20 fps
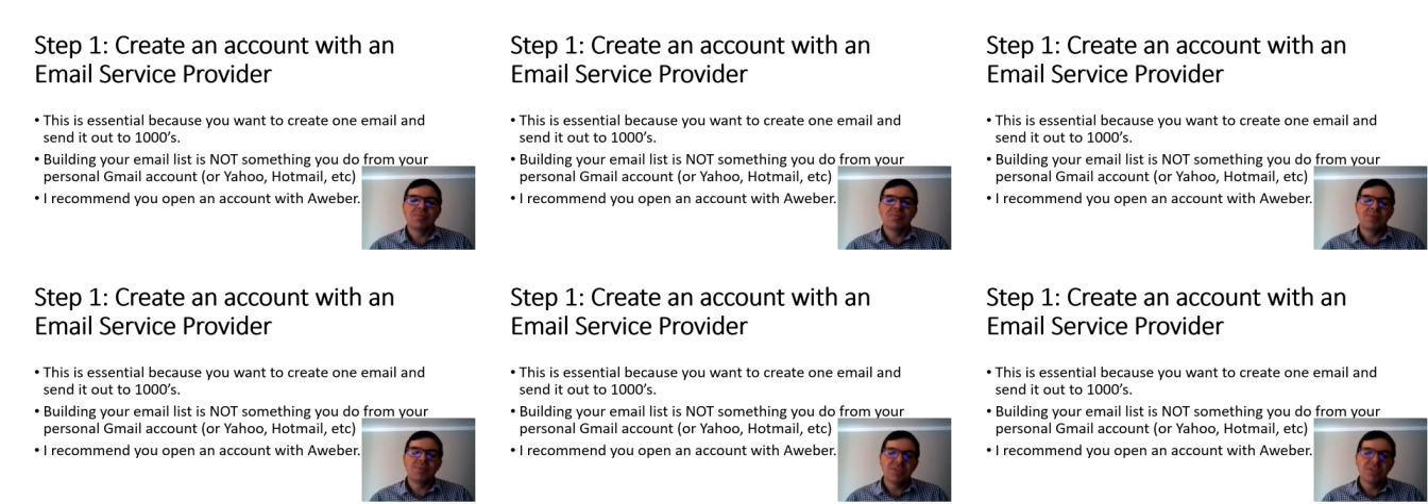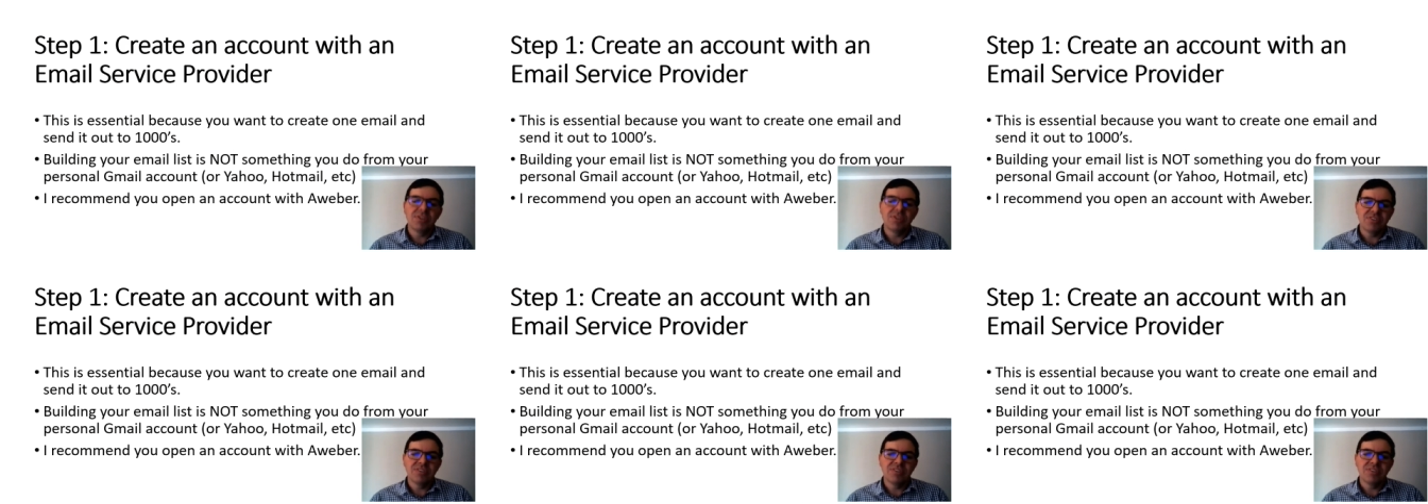
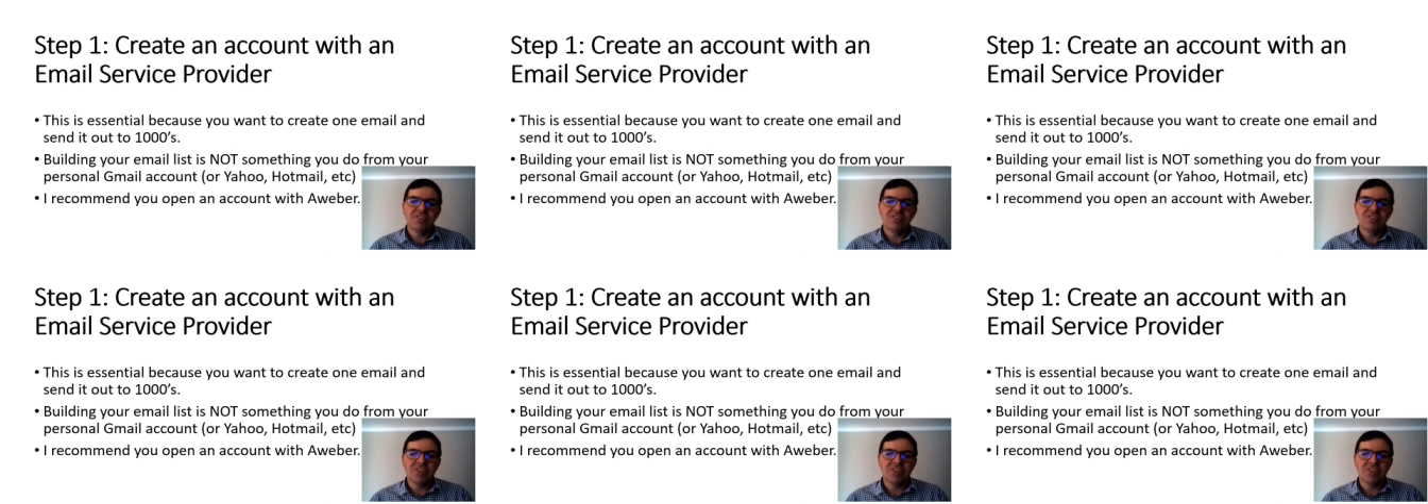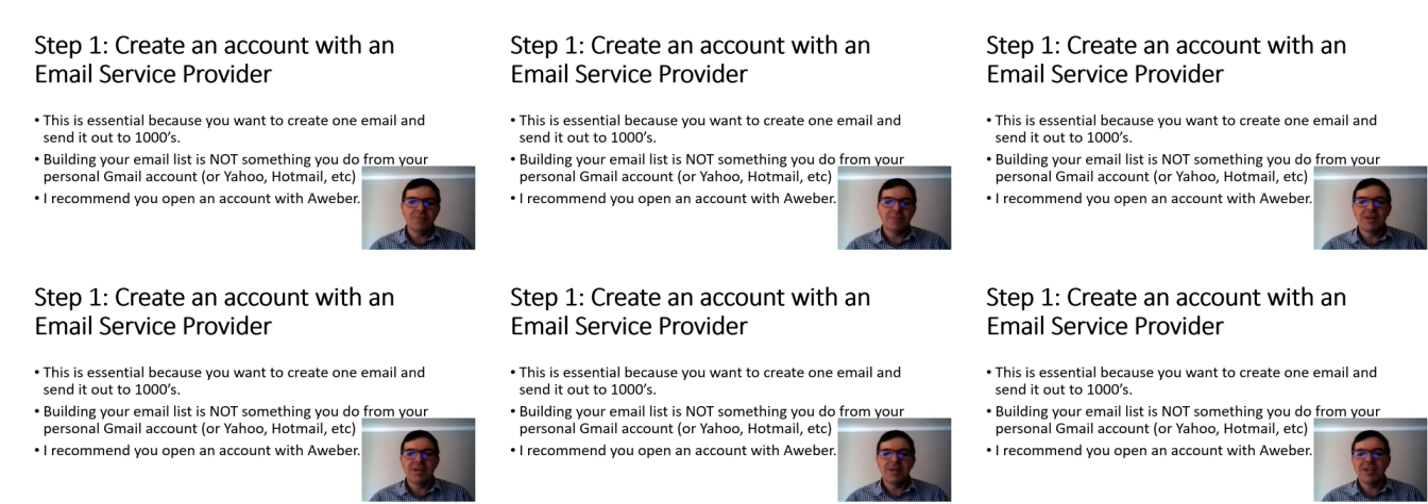personal
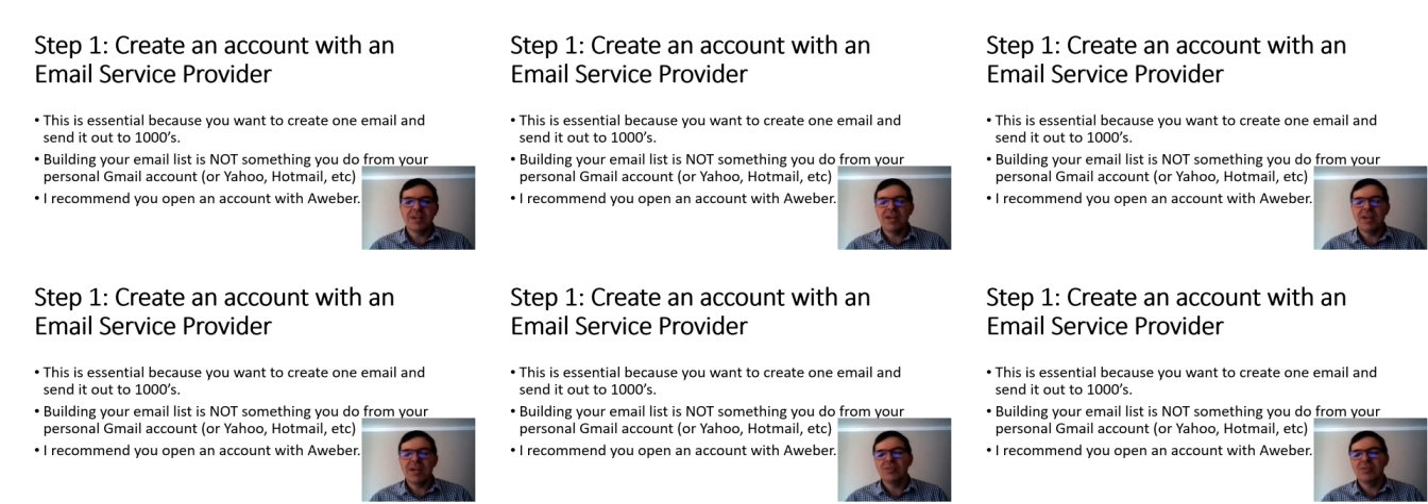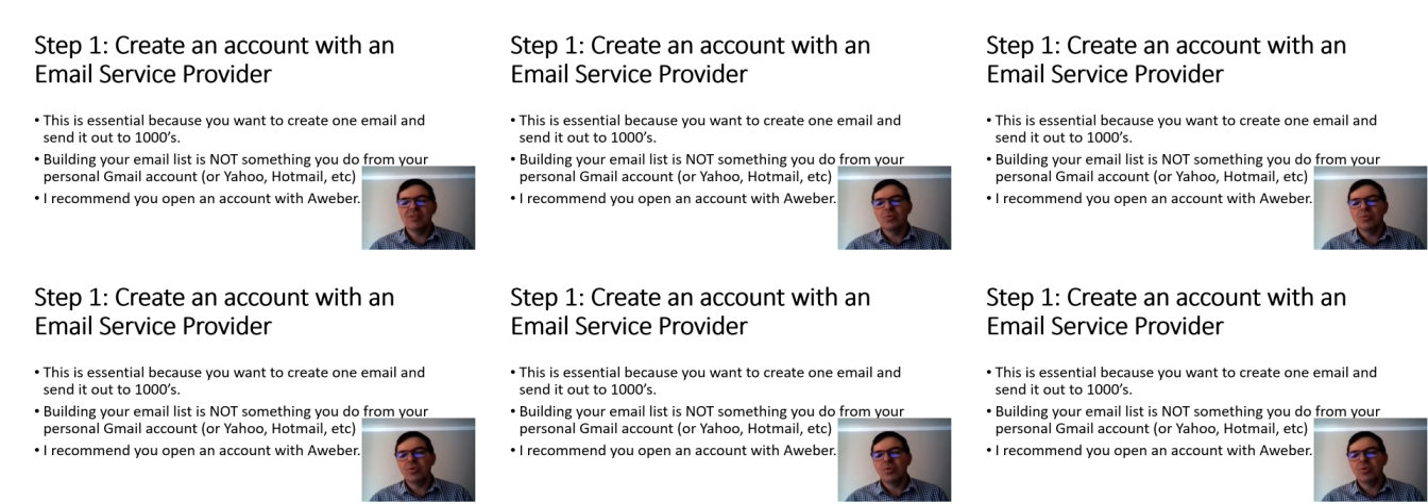Gmail
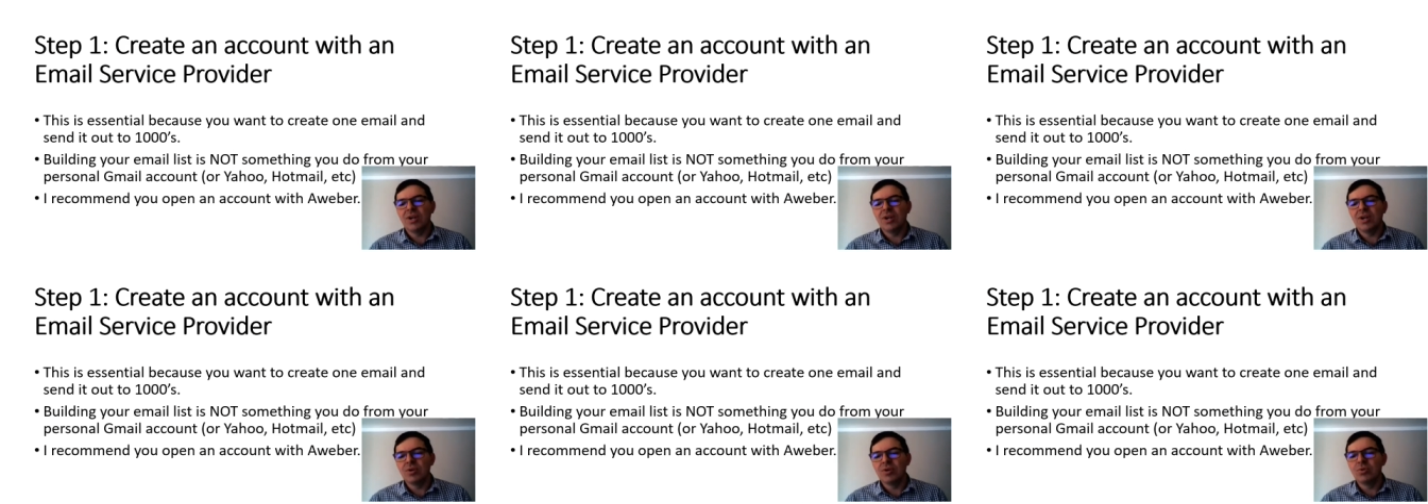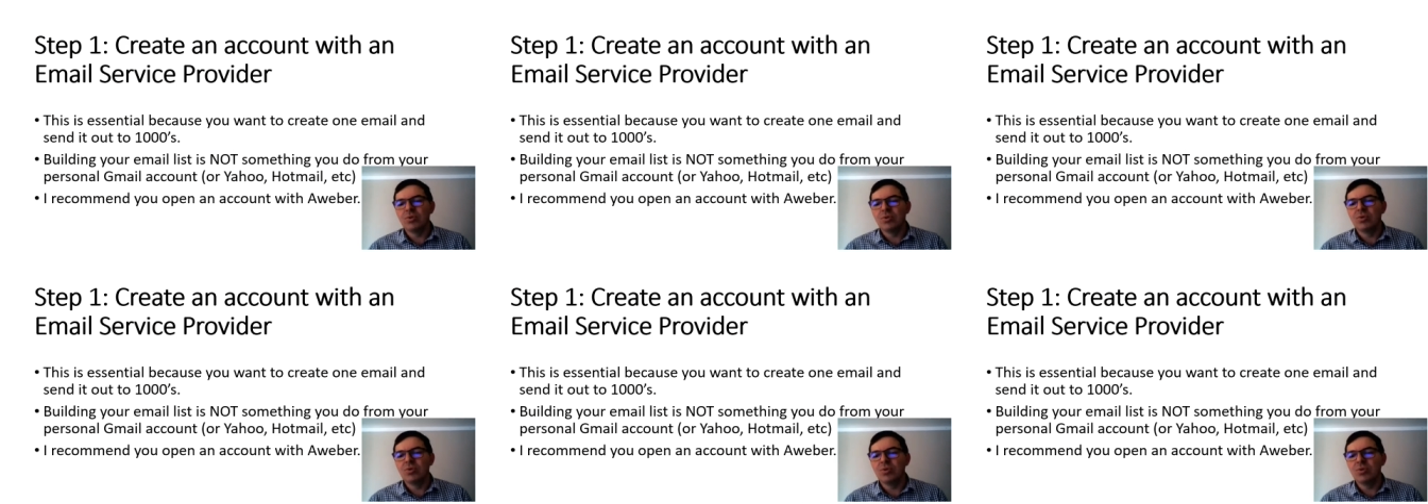account or
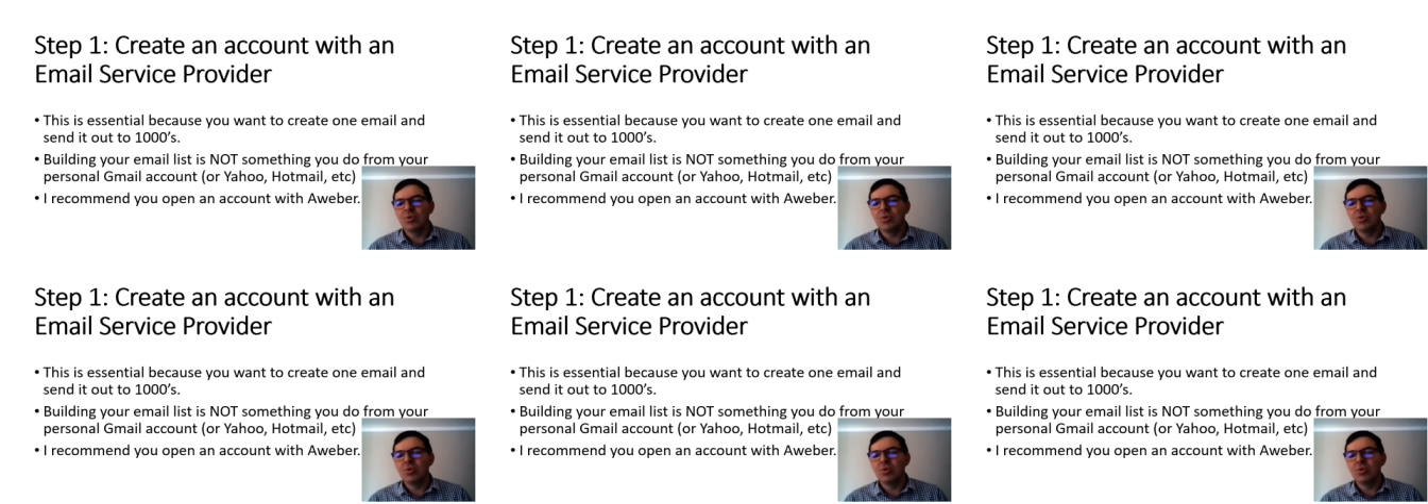Yahoo